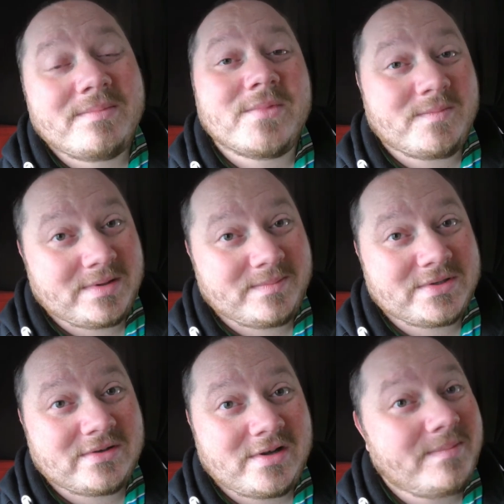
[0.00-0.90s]
More people
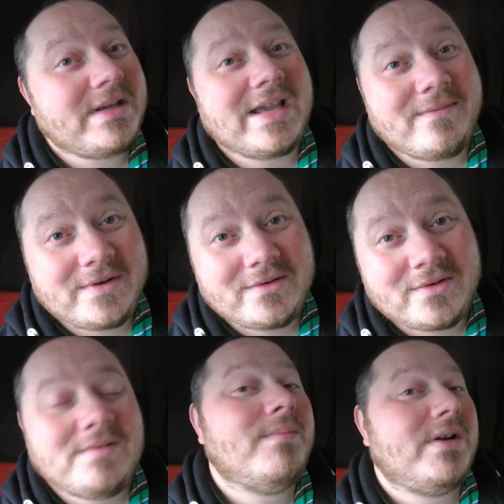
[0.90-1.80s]
showed up, he gave a
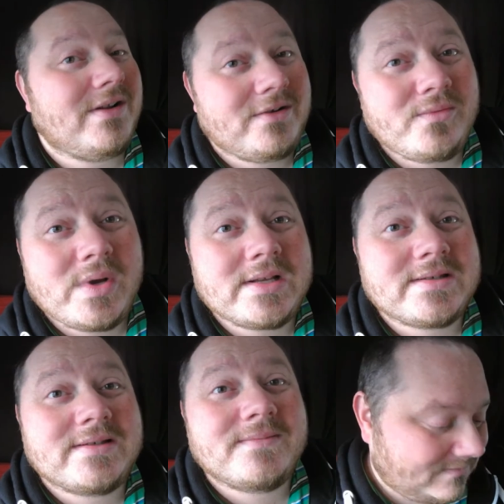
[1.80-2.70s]
tour, but not to us.